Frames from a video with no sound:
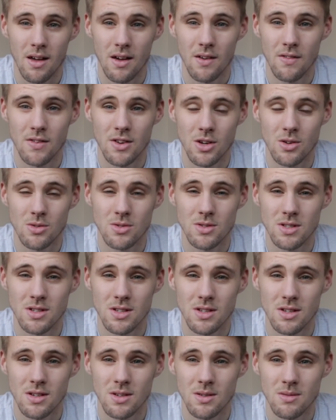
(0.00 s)
if I don't see
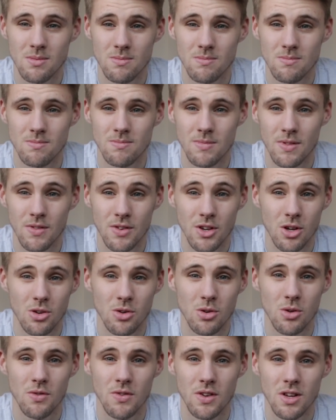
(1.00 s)
you, if I don't
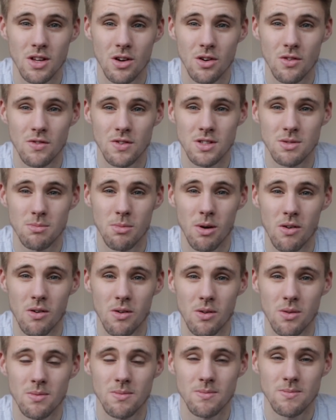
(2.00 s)
do a video for tomorrow,